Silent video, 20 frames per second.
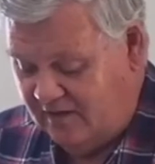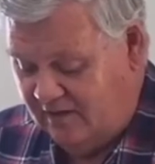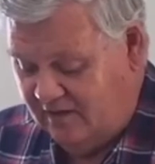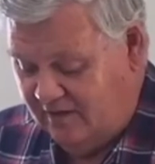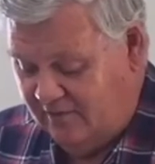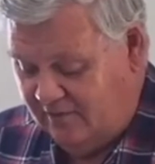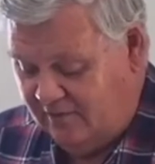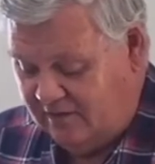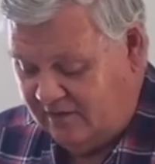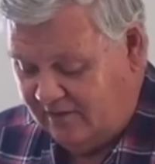
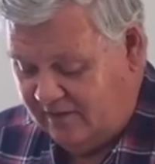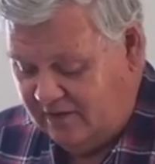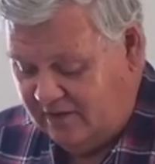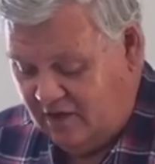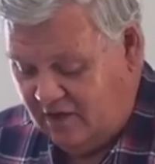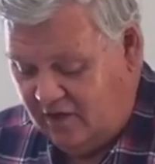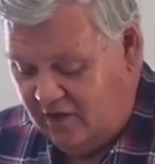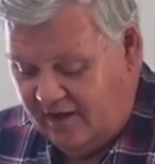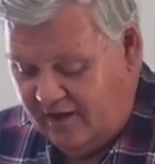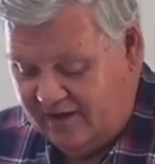We can be
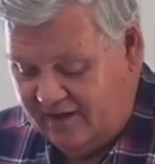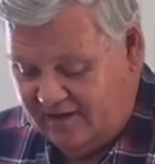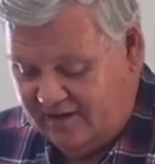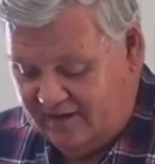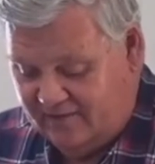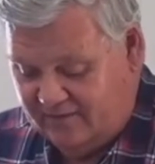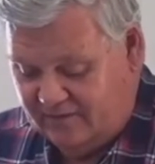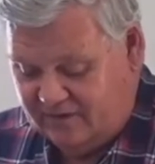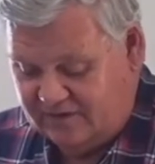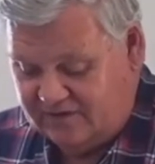guided
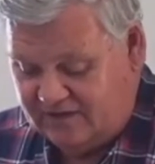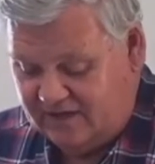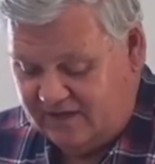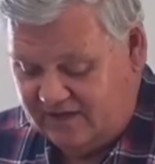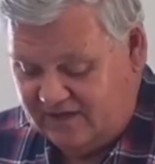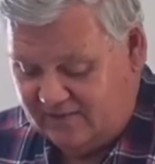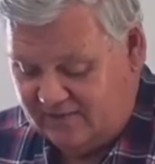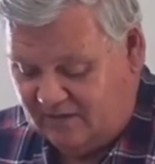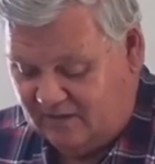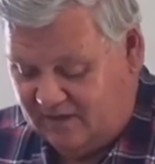and
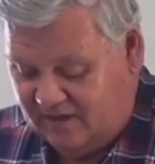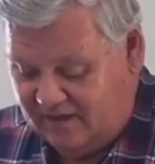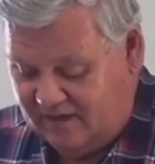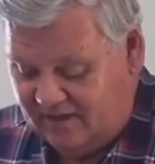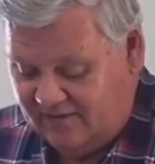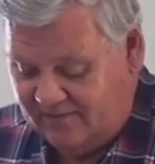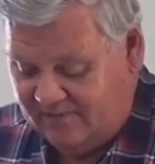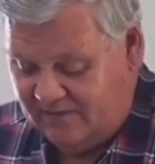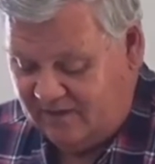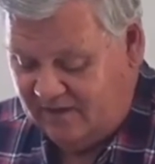protected by it
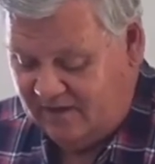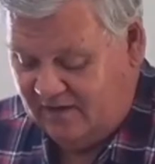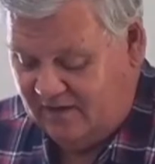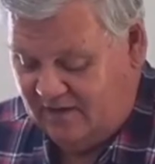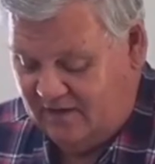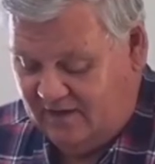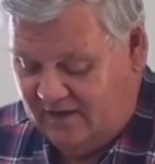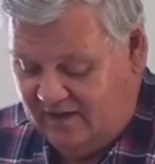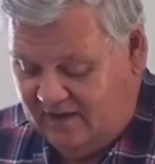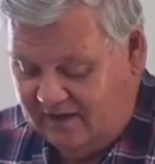
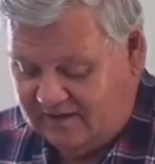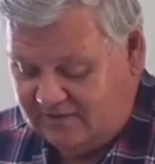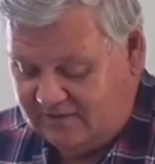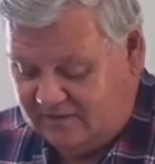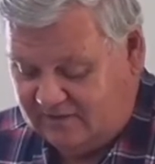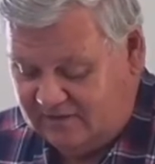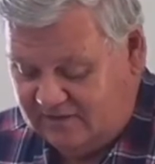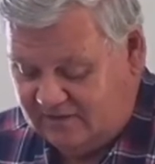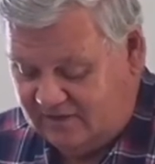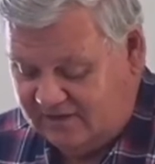as we
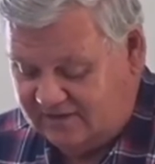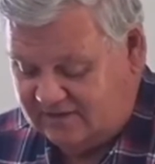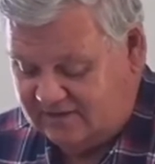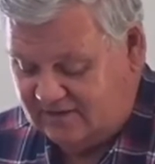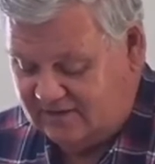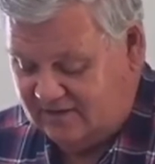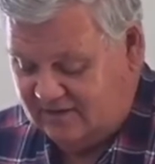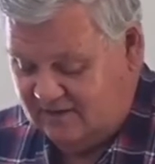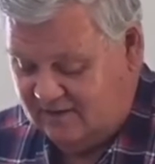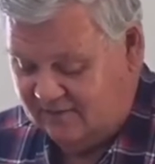trust
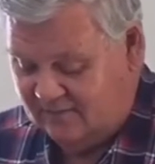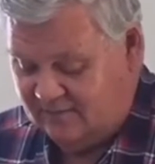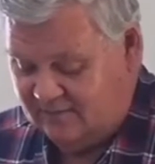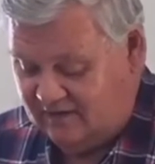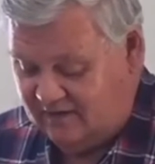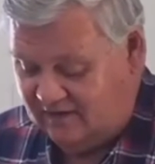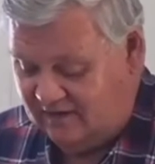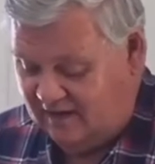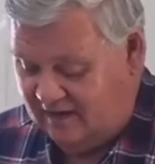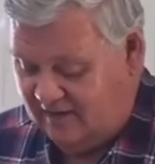him
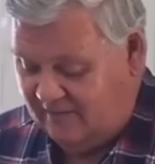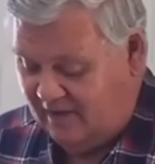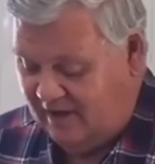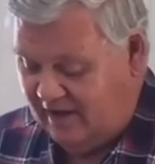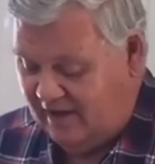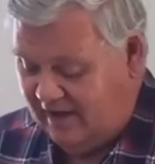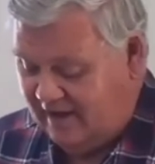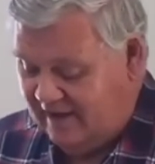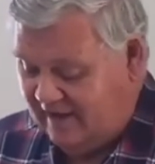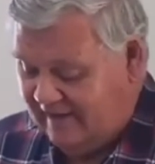and
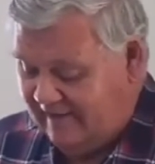obey.